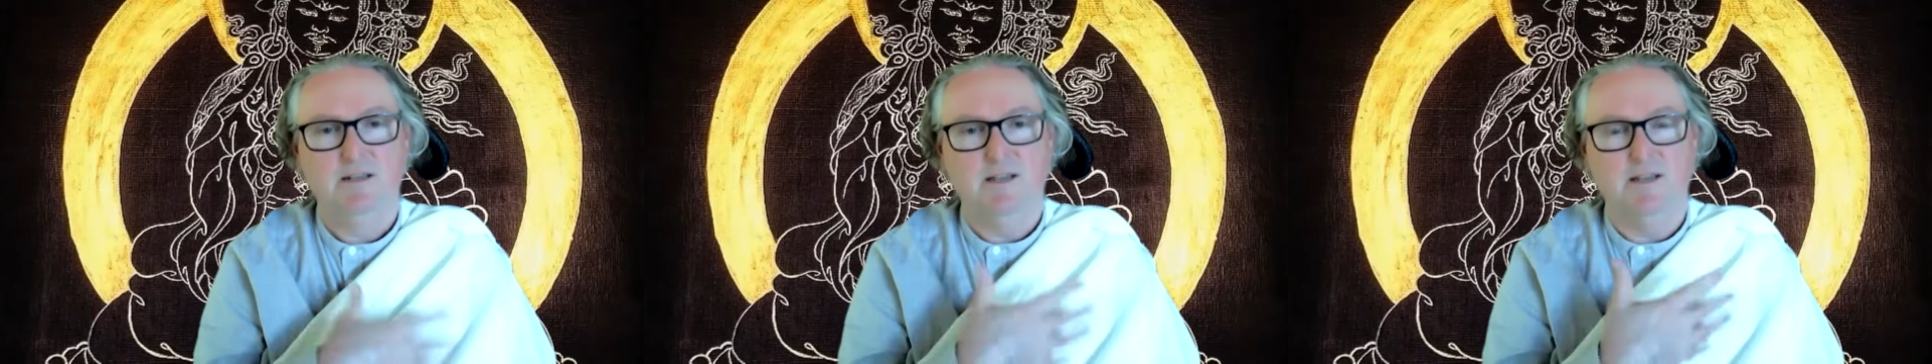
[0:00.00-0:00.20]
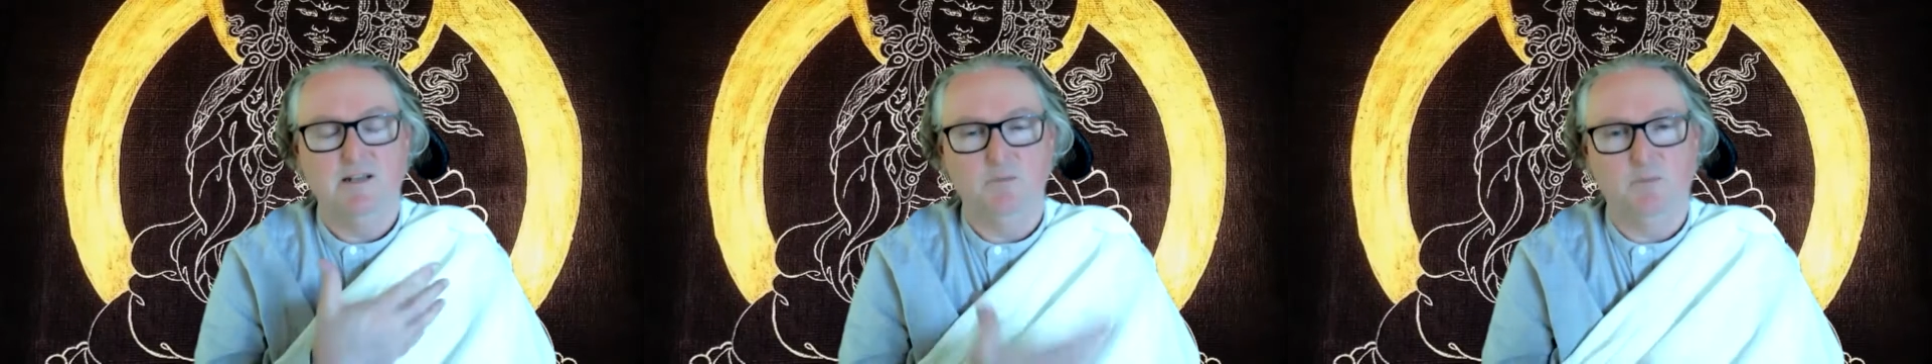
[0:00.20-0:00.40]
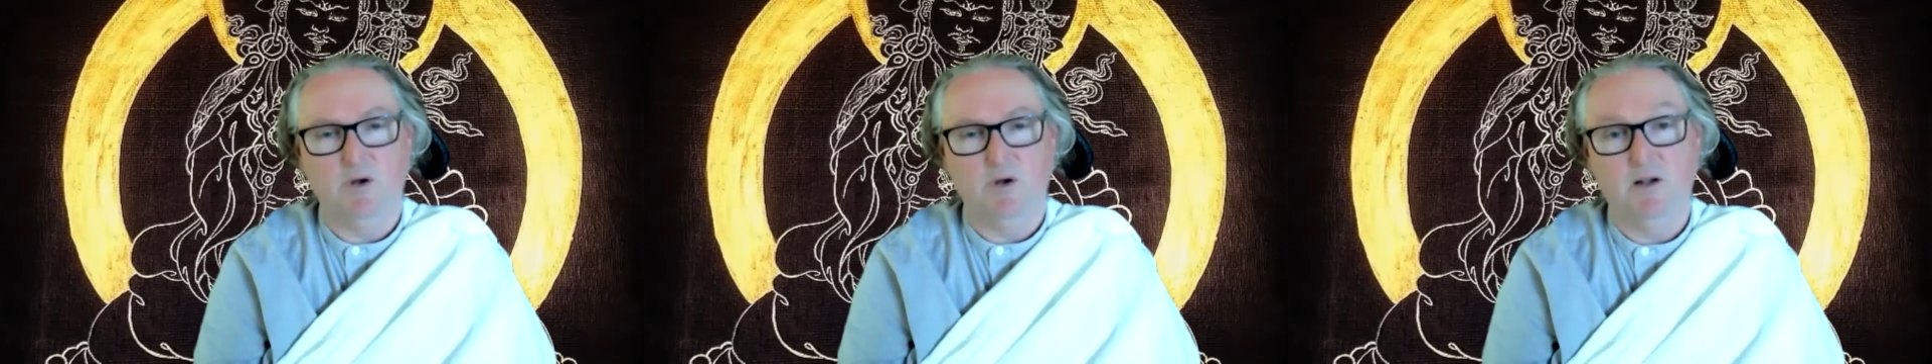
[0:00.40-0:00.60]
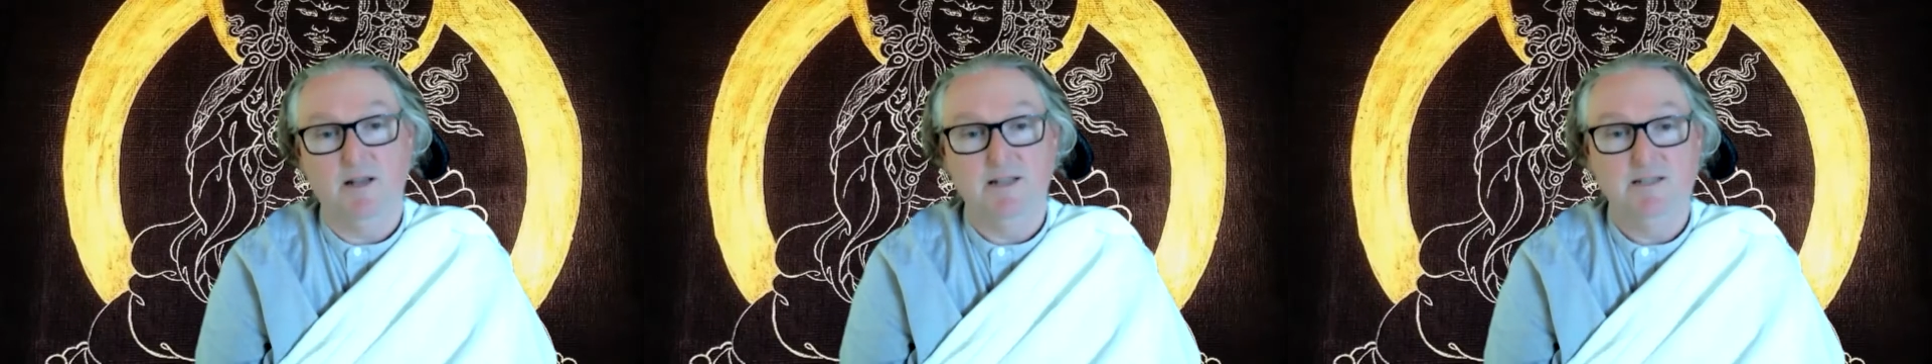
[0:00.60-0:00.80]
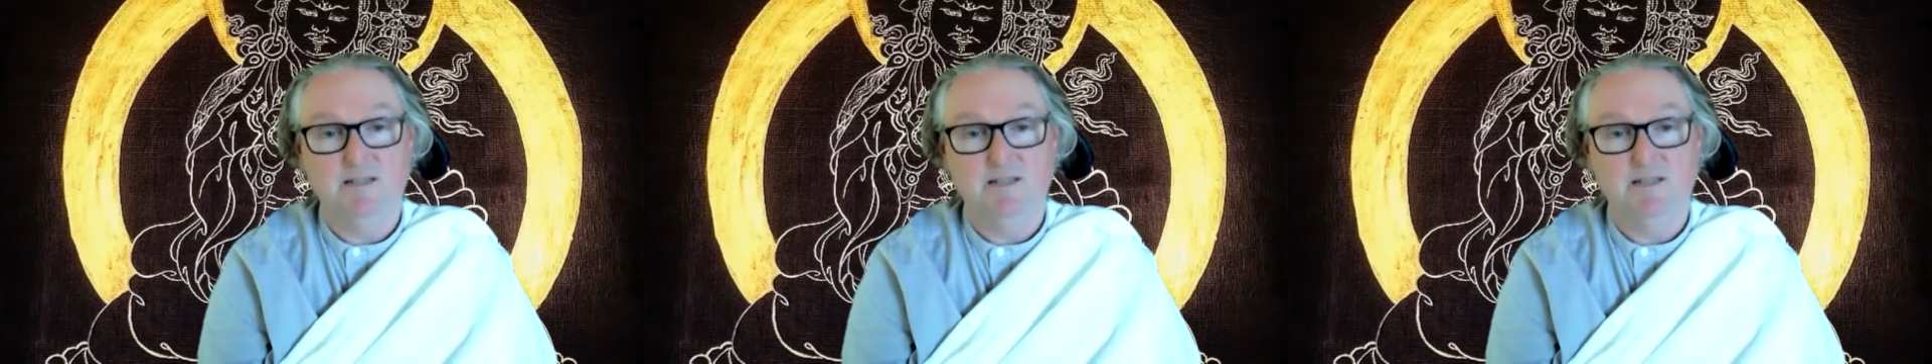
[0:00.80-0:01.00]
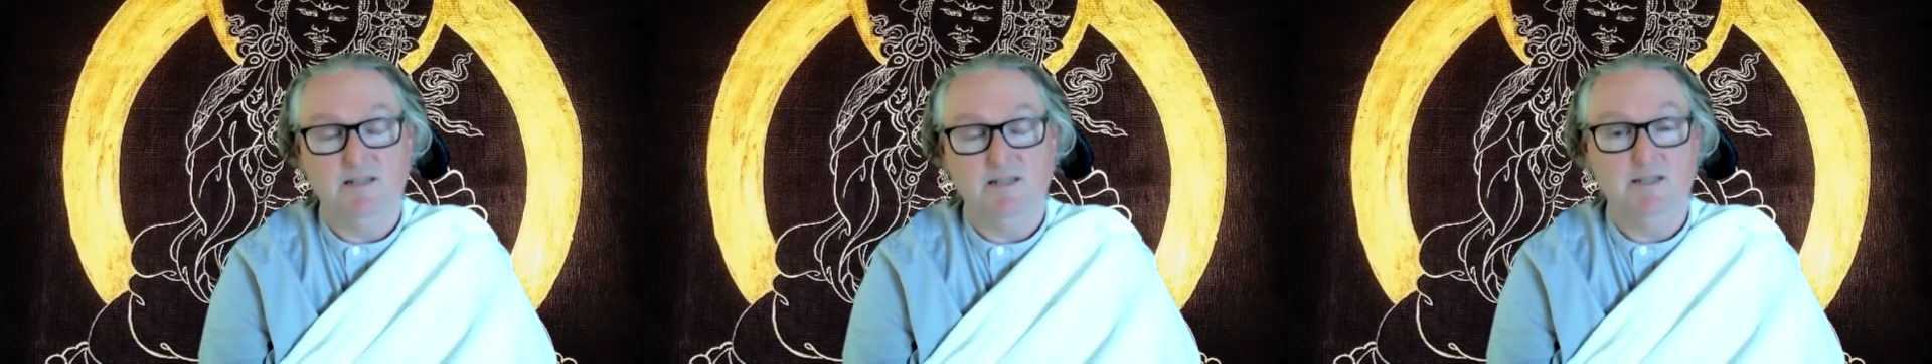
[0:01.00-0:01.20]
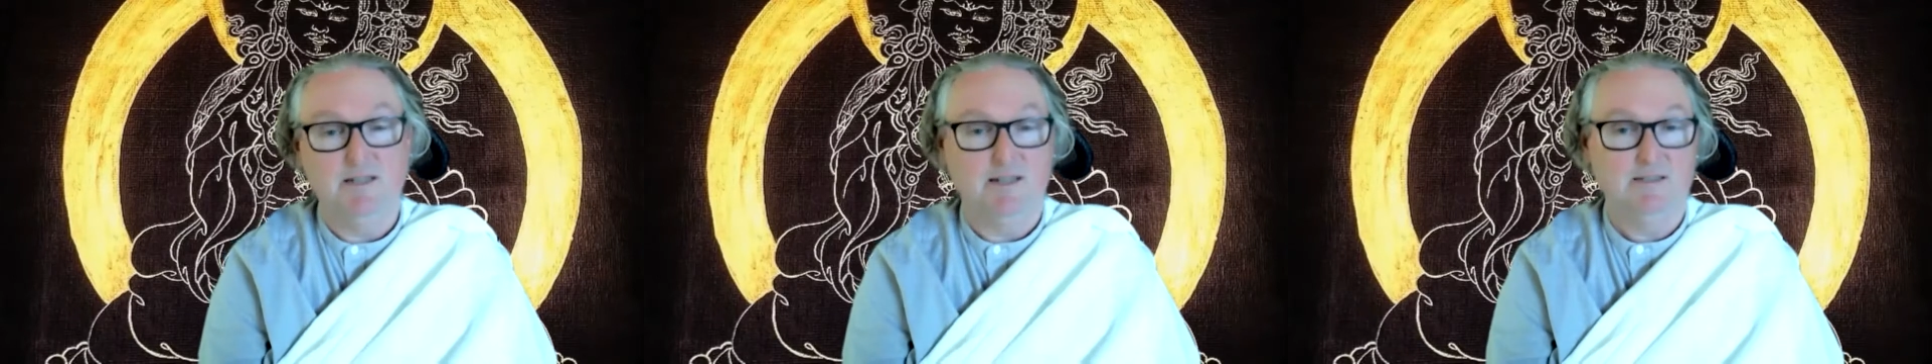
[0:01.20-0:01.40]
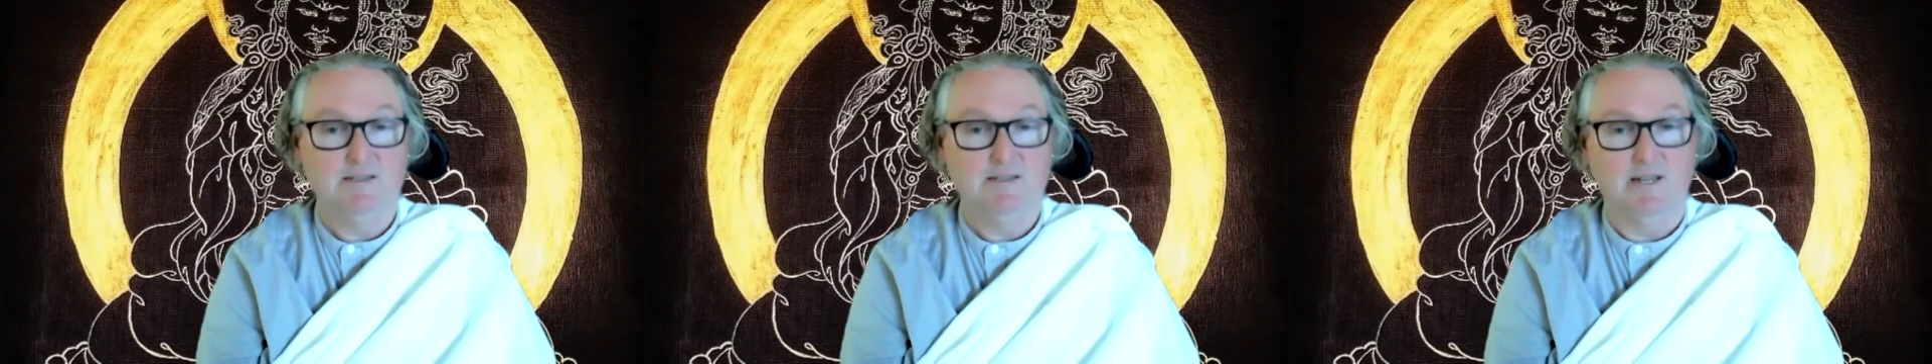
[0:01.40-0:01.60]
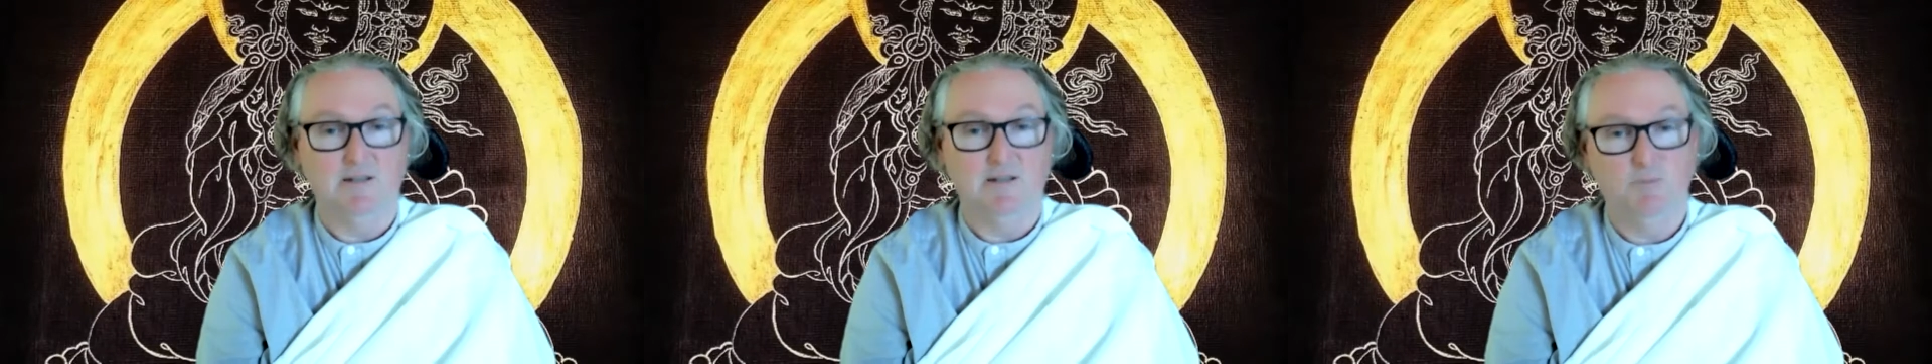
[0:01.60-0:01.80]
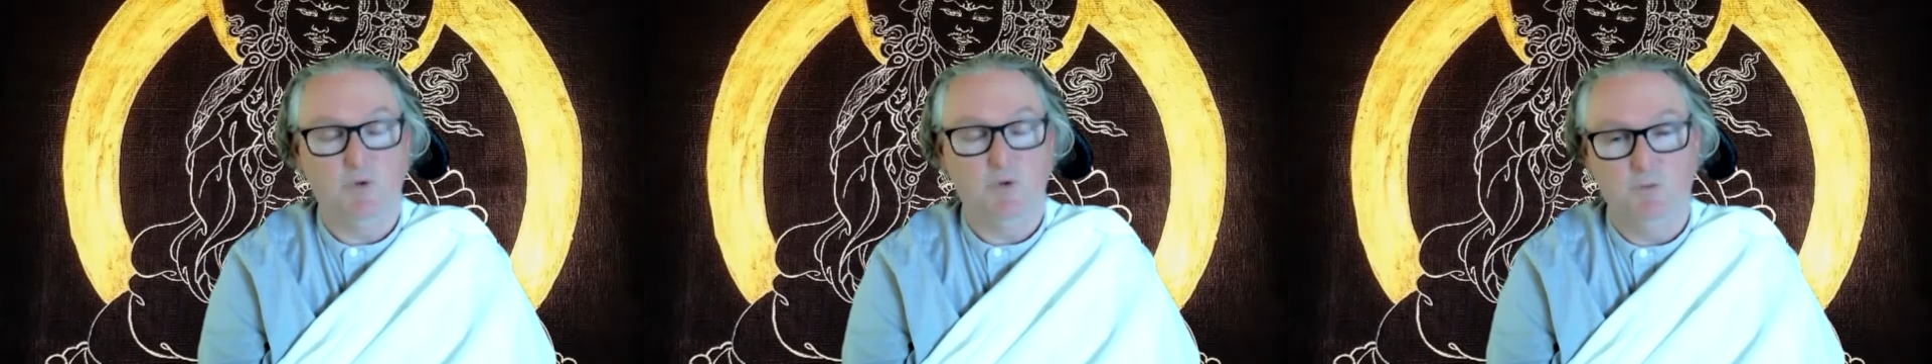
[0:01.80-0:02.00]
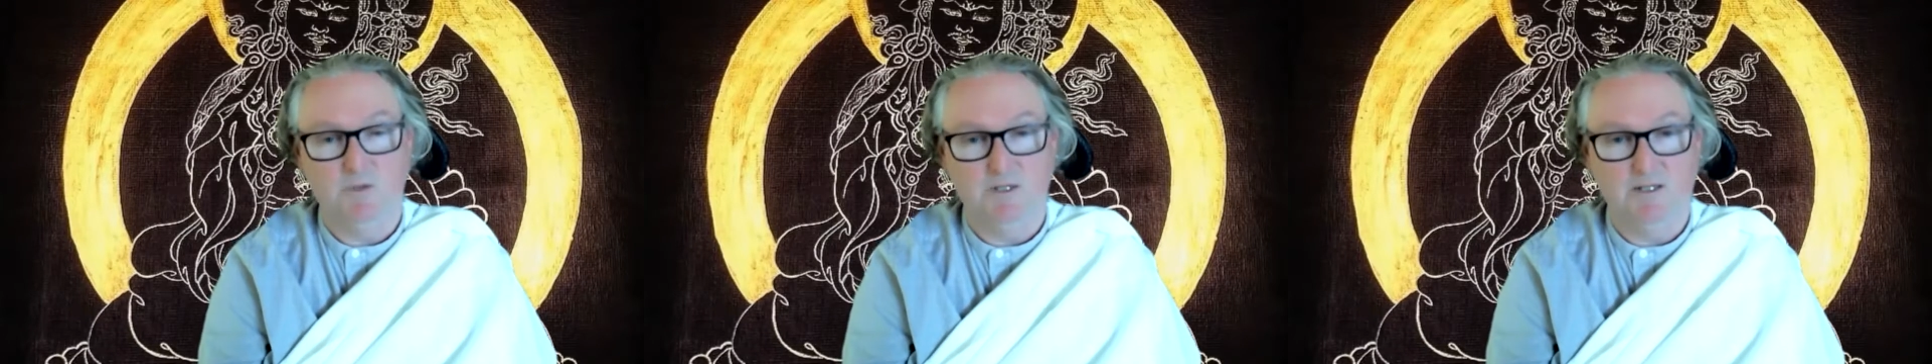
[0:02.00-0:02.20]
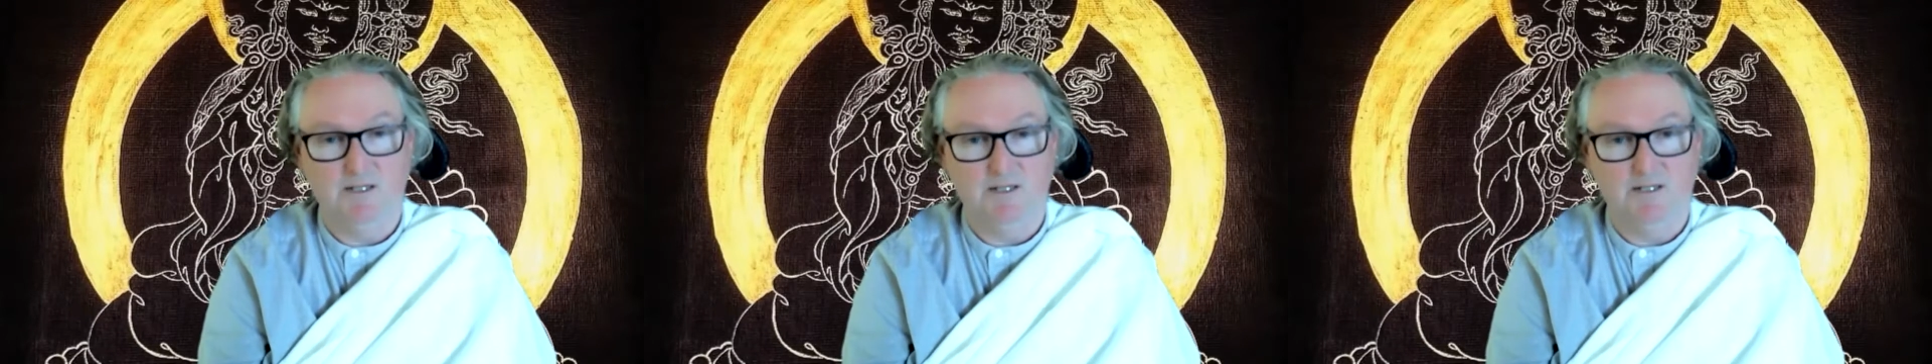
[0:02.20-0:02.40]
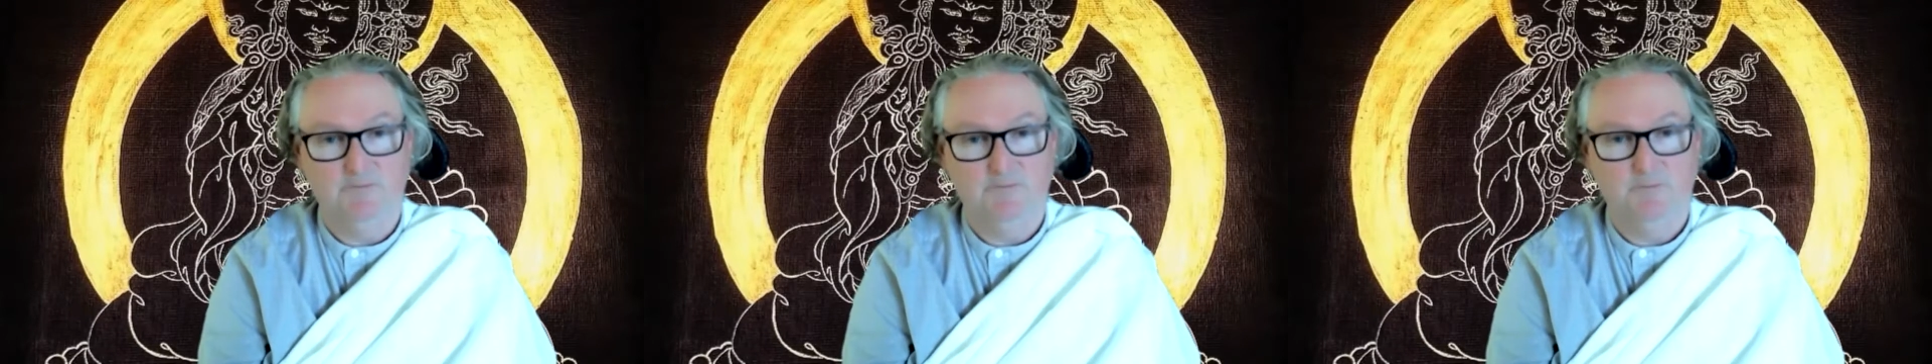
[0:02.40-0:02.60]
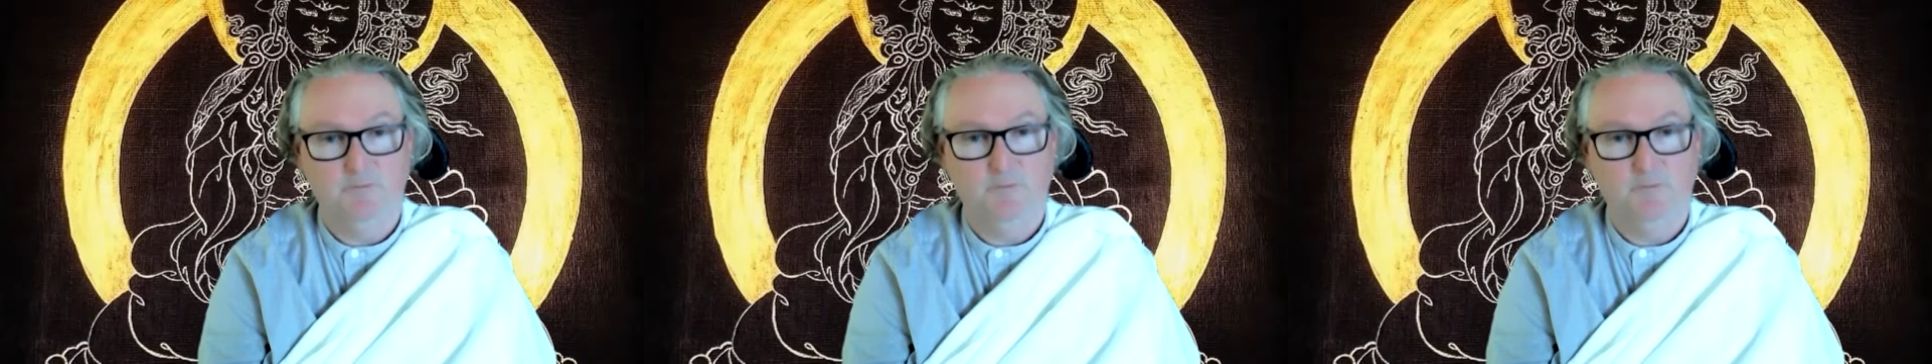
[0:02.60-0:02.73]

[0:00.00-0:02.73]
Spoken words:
and abides in that state permanently.